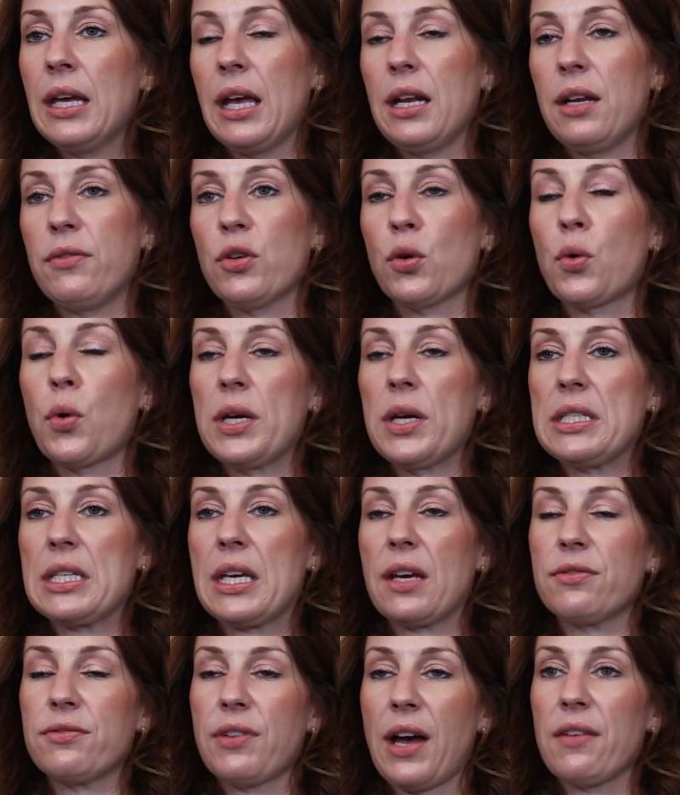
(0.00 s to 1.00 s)
And if you're going to
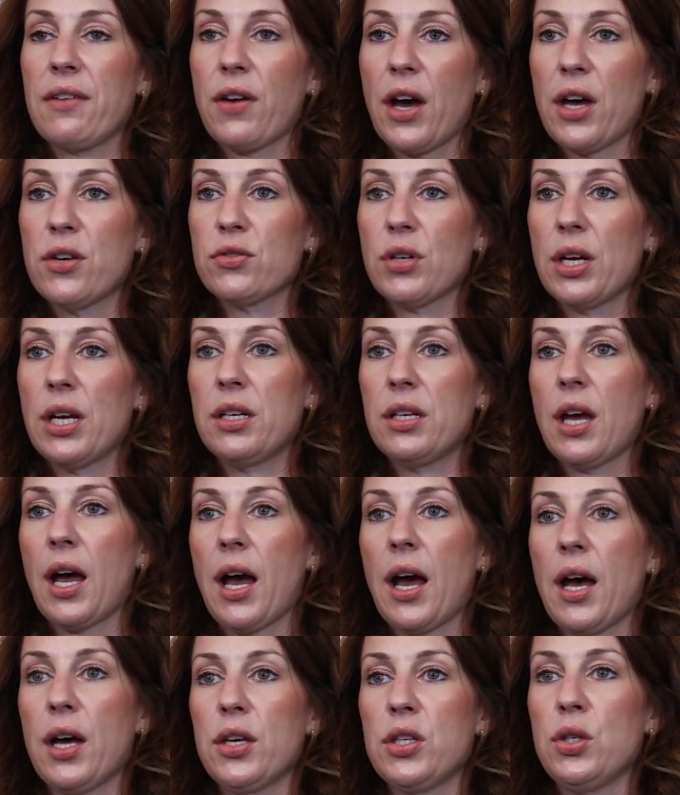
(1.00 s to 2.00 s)
give 500,
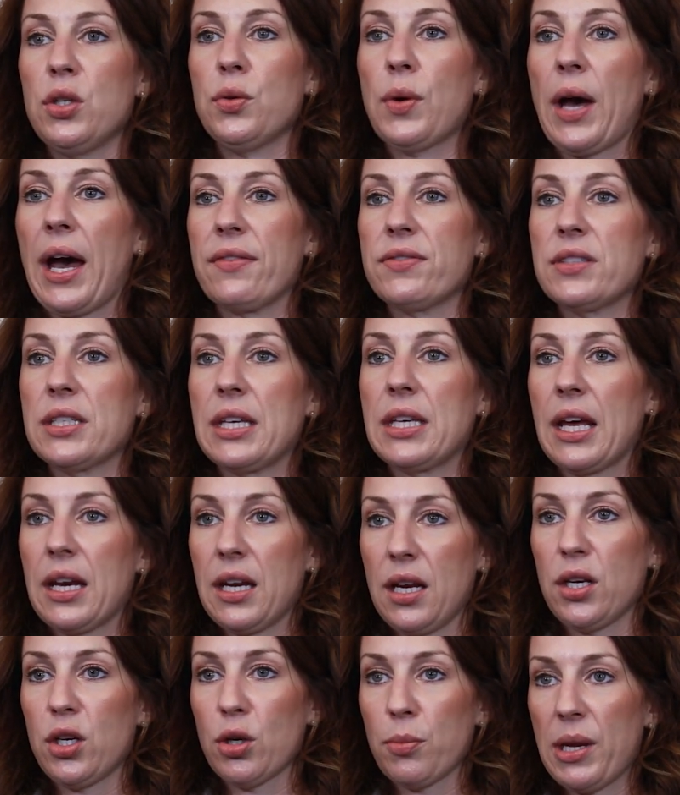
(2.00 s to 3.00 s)
you have to get
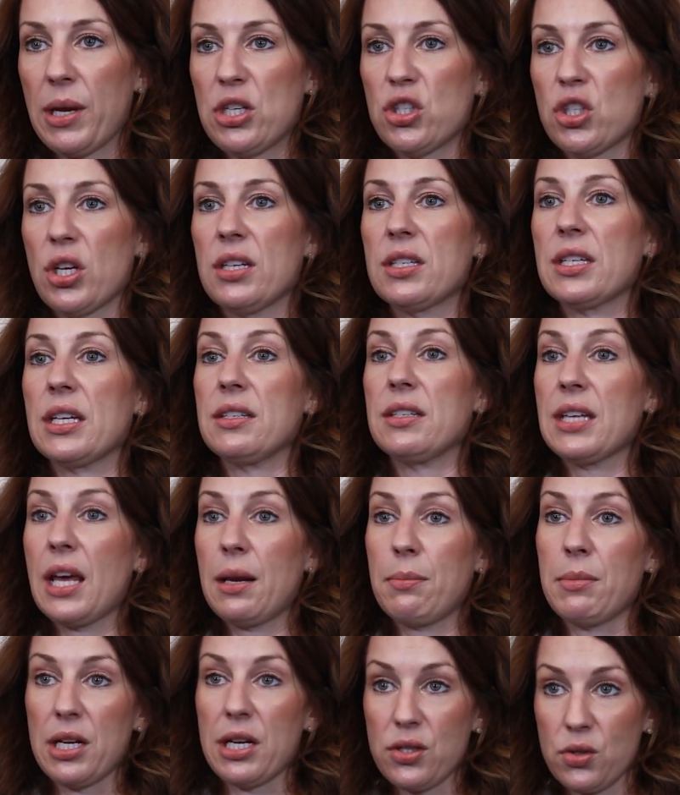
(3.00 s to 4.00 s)
it in your patient in
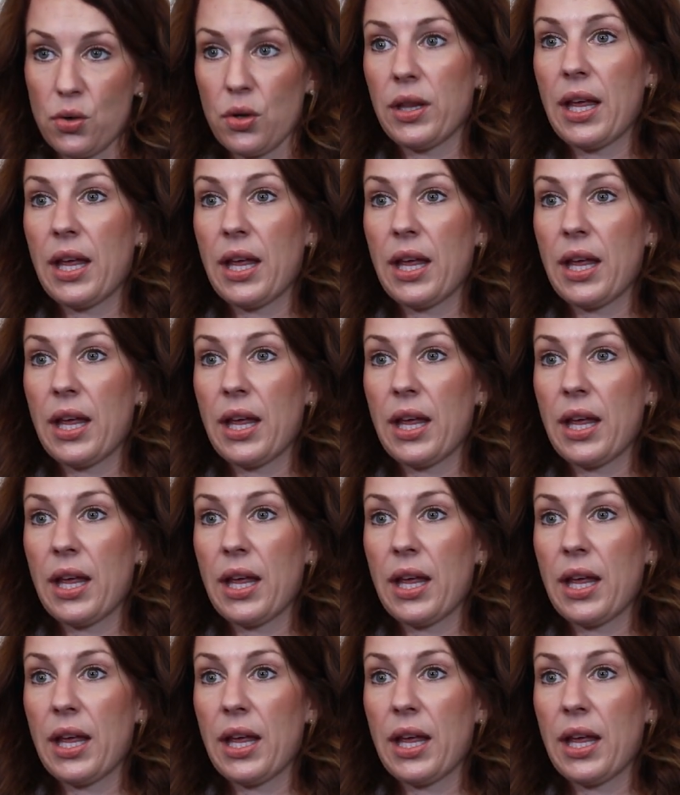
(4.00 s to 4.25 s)
10 minutes or